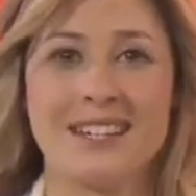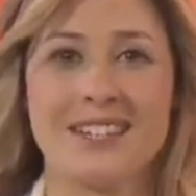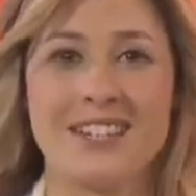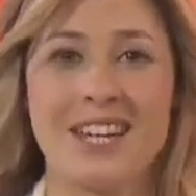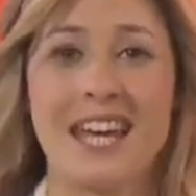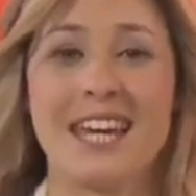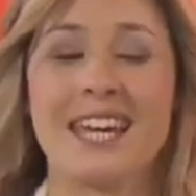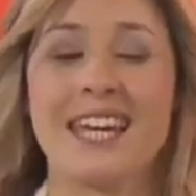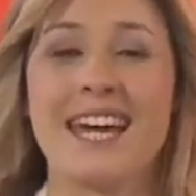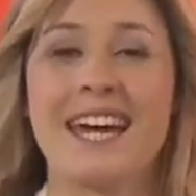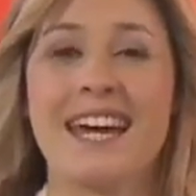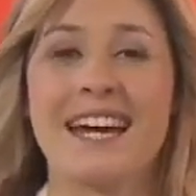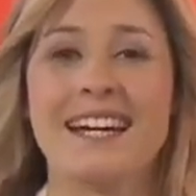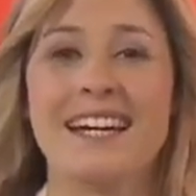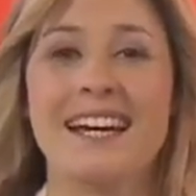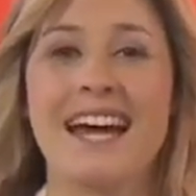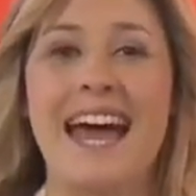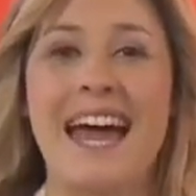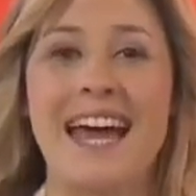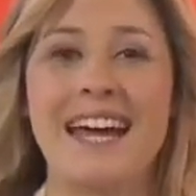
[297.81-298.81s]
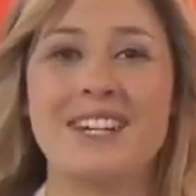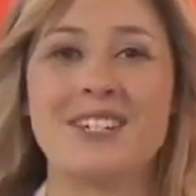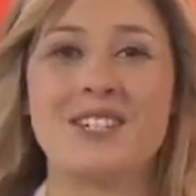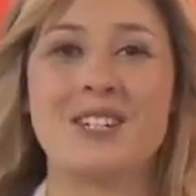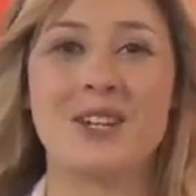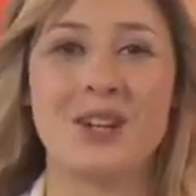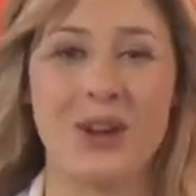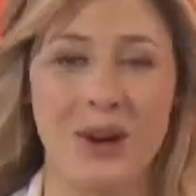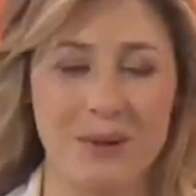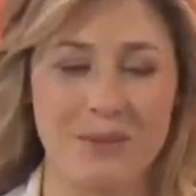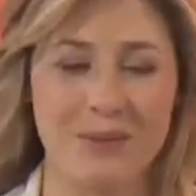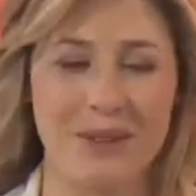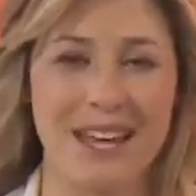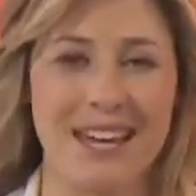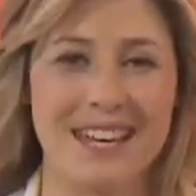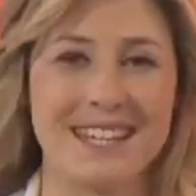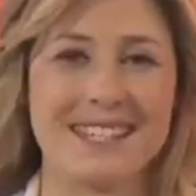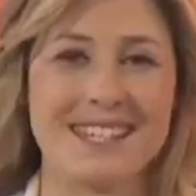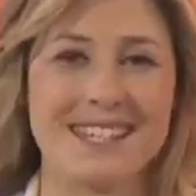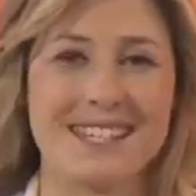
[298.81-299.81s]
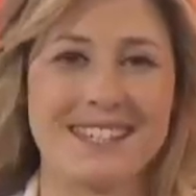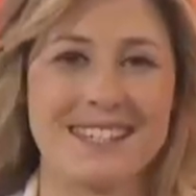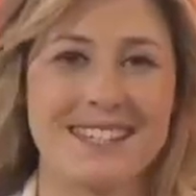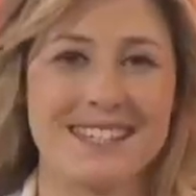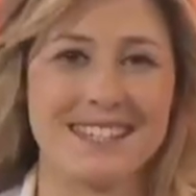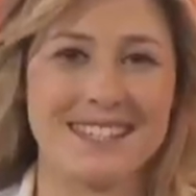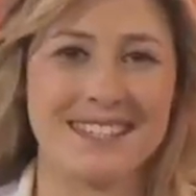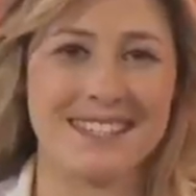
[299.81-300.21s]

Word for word: Take care and God bless.